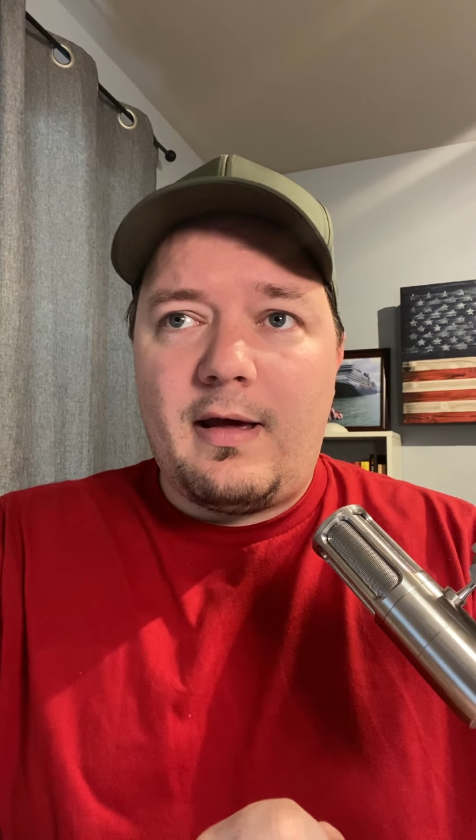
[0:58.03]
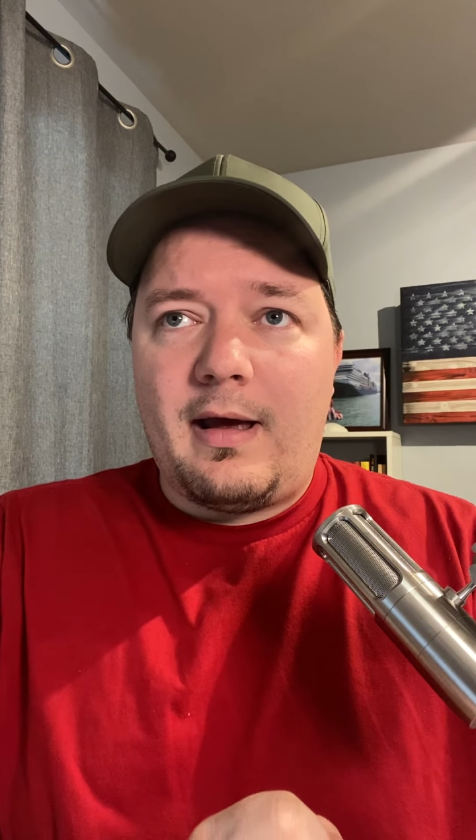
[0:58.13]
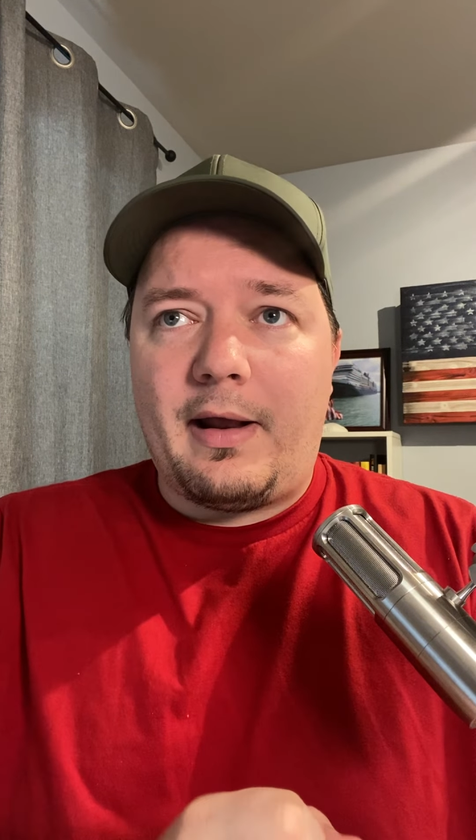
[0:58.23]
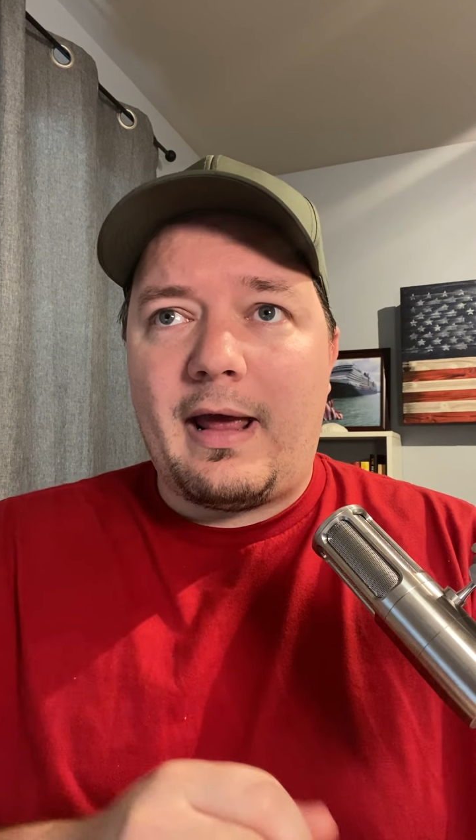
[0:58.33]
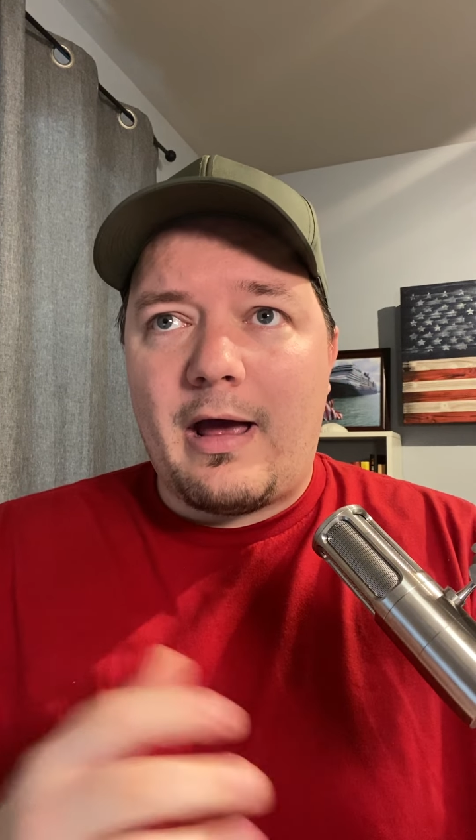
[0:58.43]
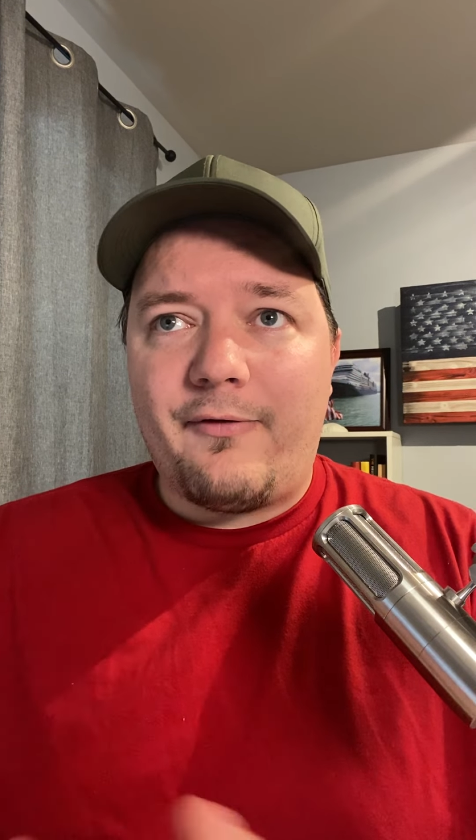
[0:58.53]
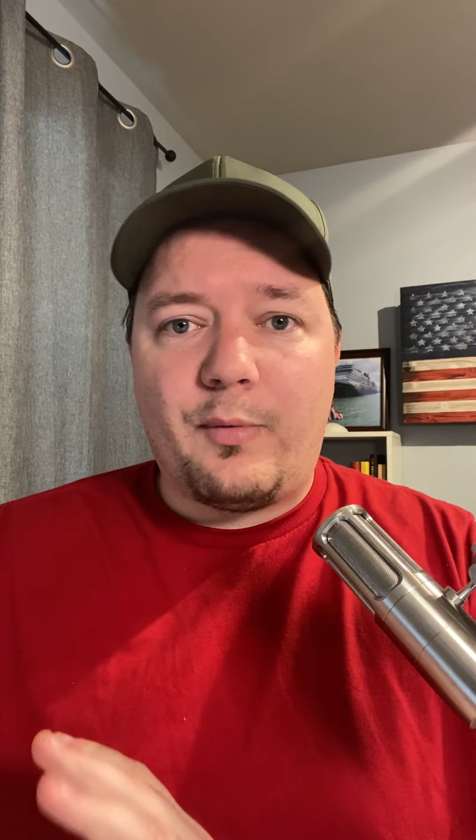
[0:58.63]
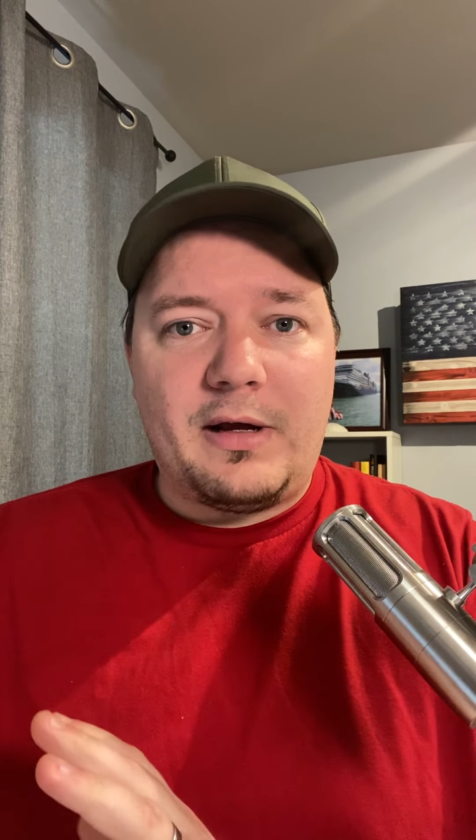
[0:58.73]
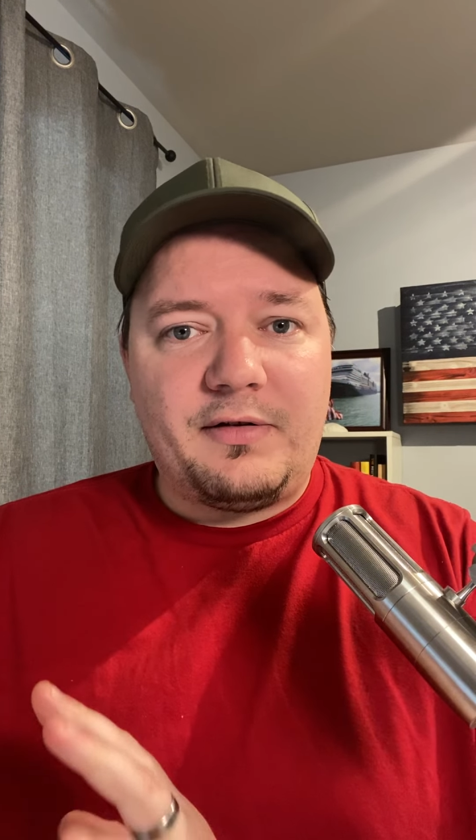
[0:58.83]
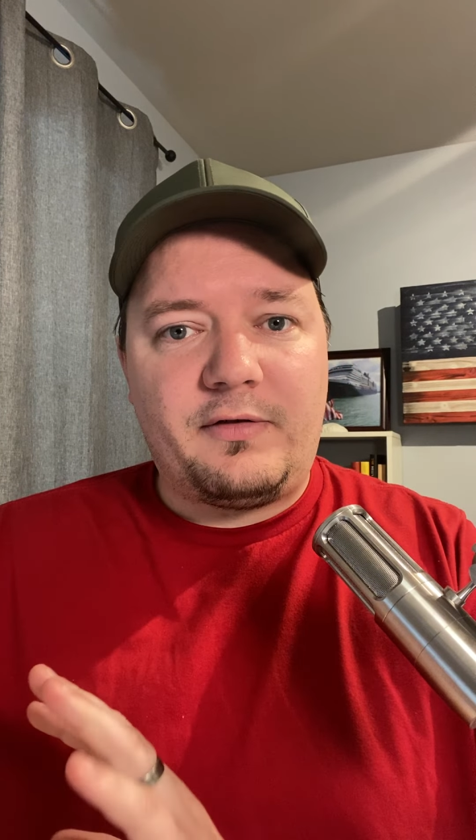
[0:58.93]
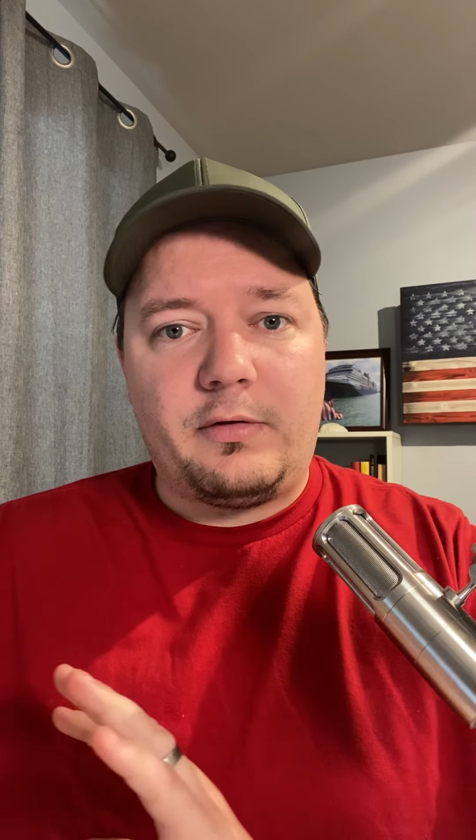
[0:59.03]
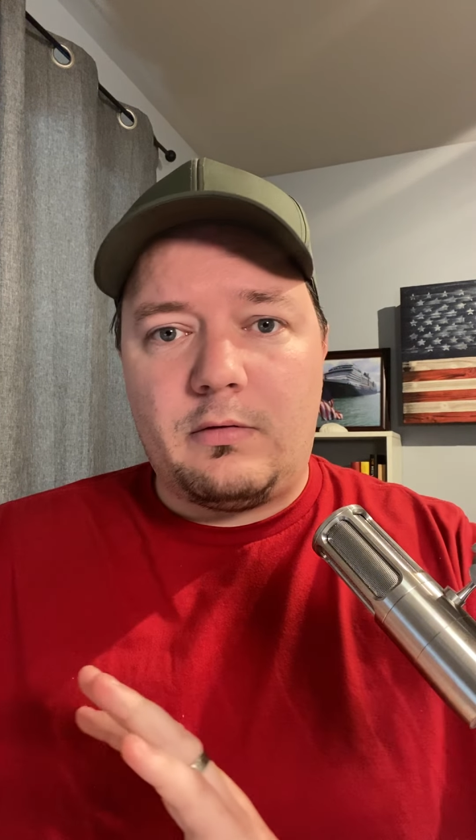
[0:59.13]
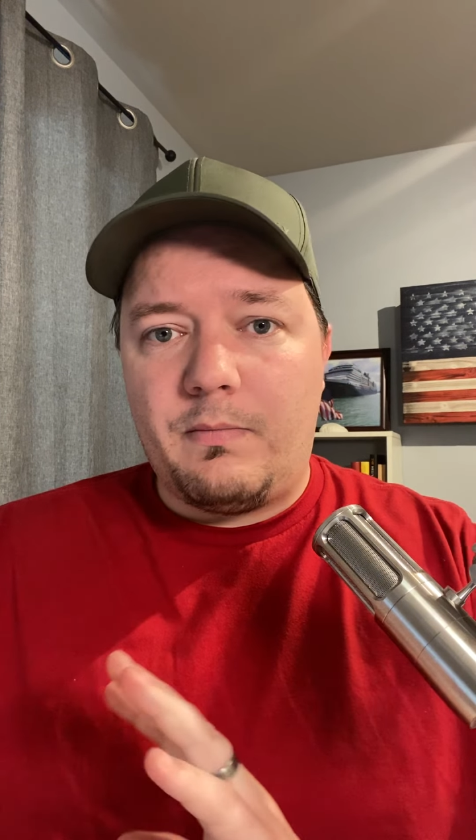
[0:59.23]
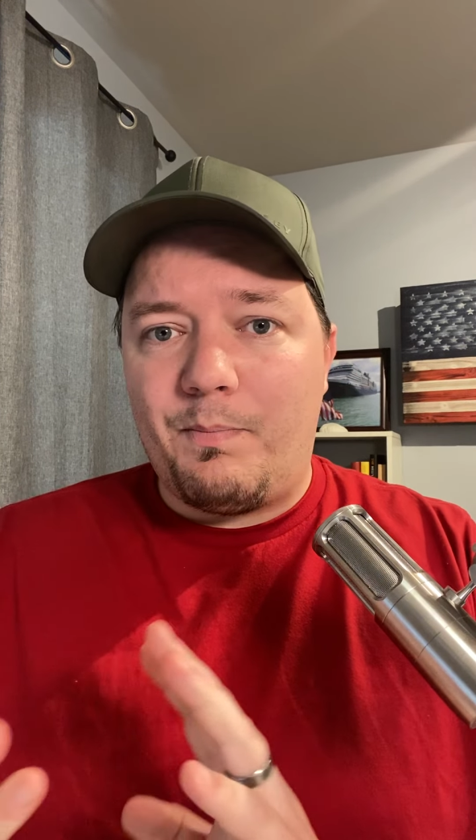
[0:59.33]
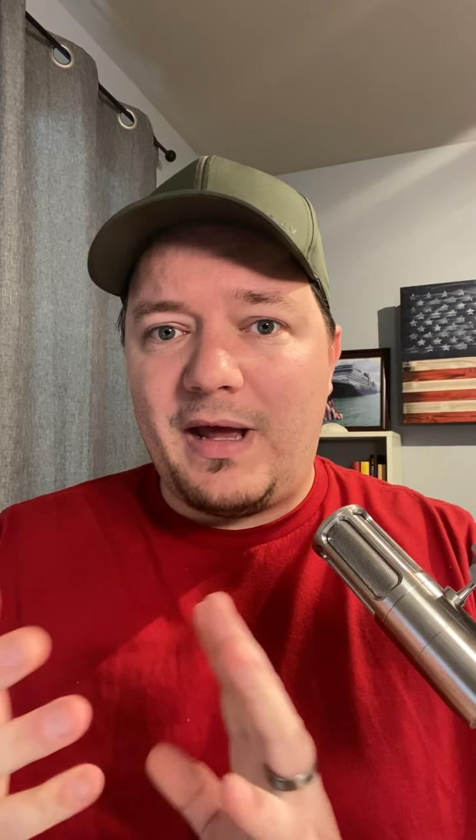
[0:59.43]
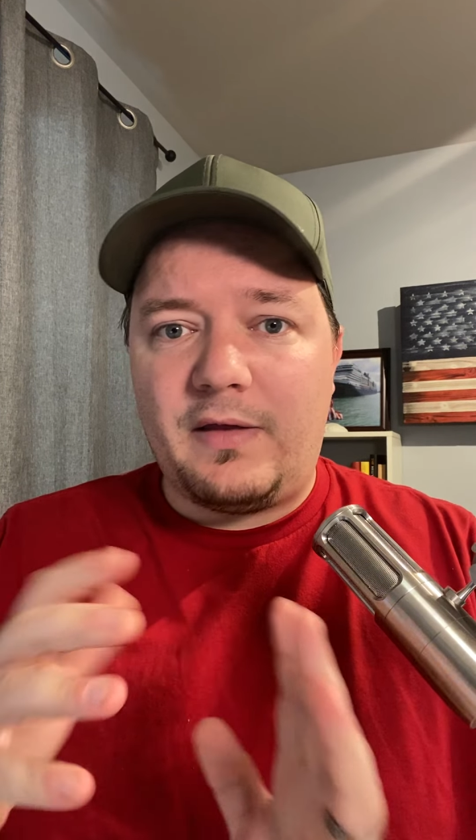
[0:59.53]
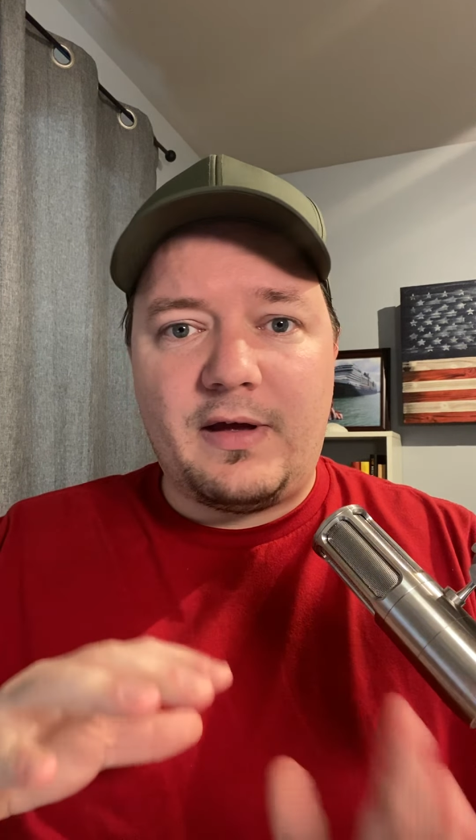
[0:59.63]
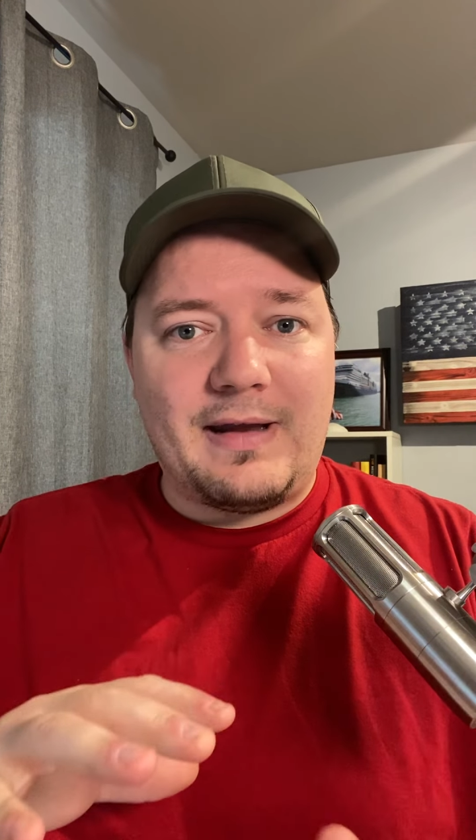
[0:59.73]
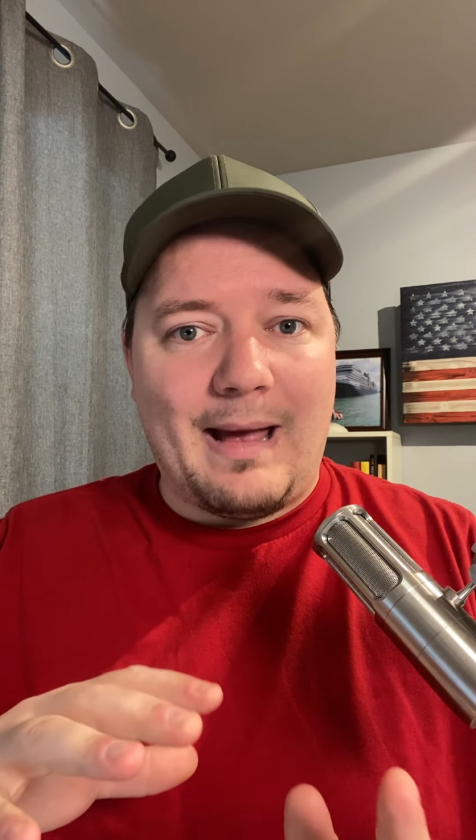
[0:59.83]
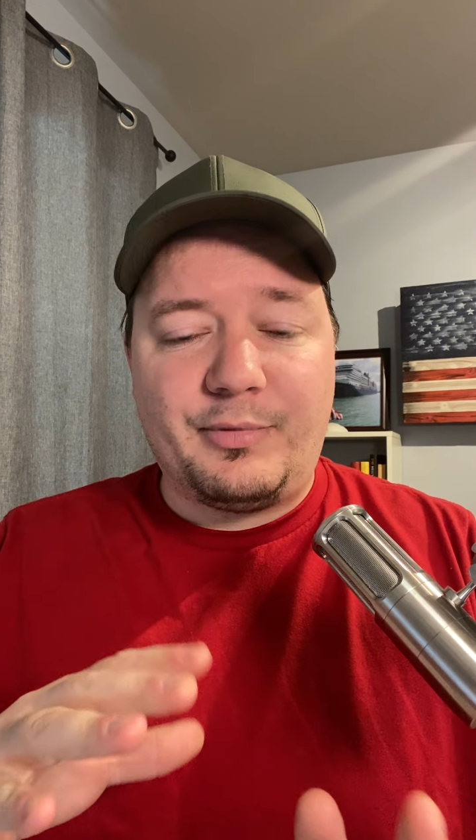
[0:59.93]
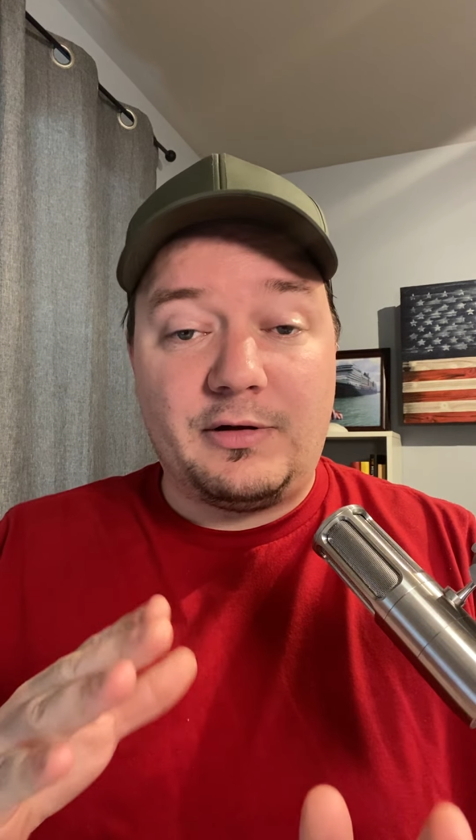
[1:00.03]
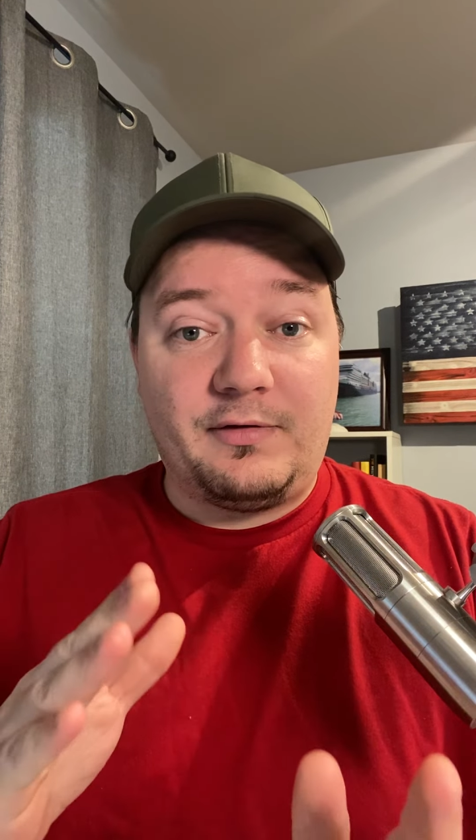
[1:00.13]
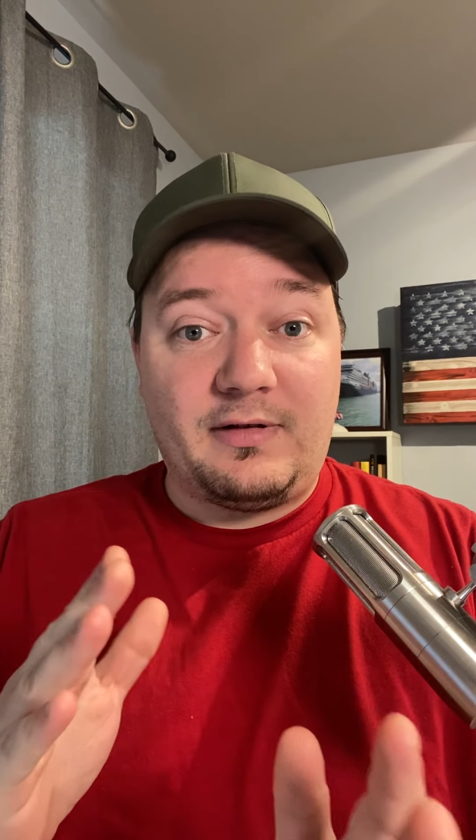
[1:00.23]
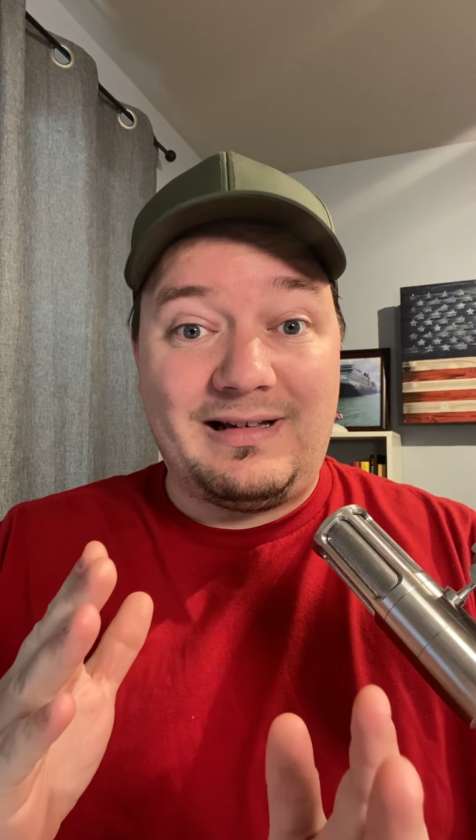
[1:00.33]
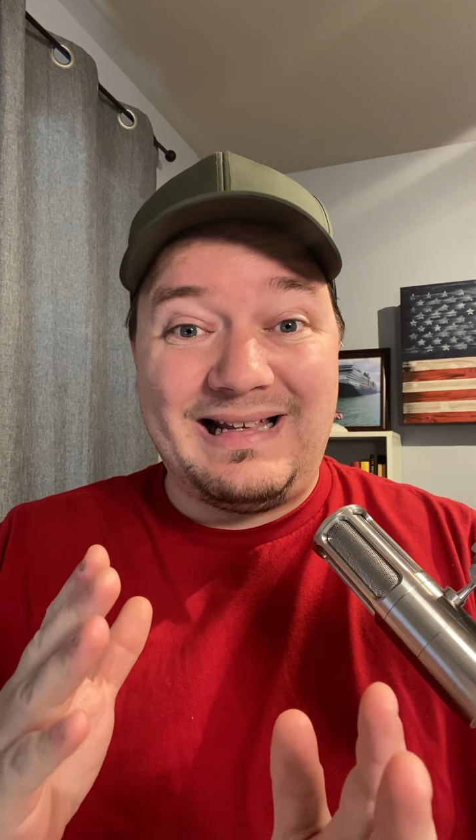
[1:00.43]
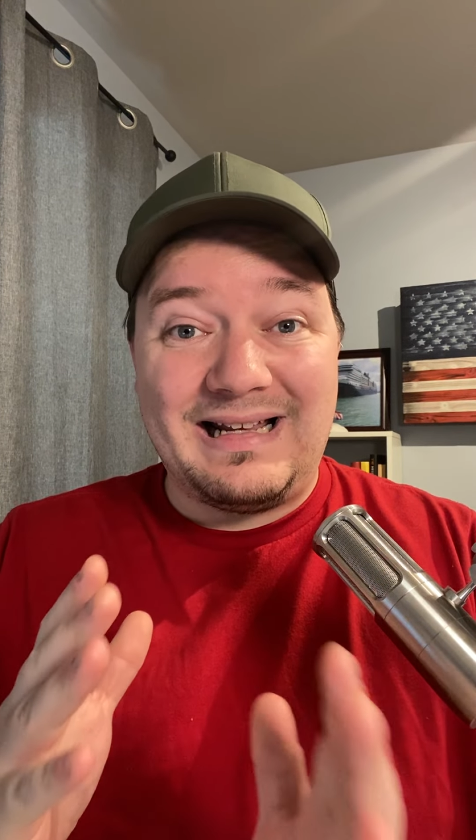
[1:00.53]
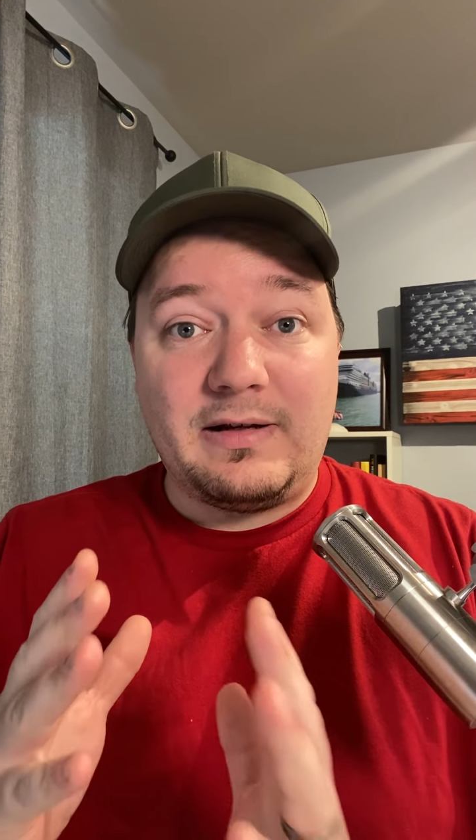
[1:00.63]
and I have ways to make the adaptions to get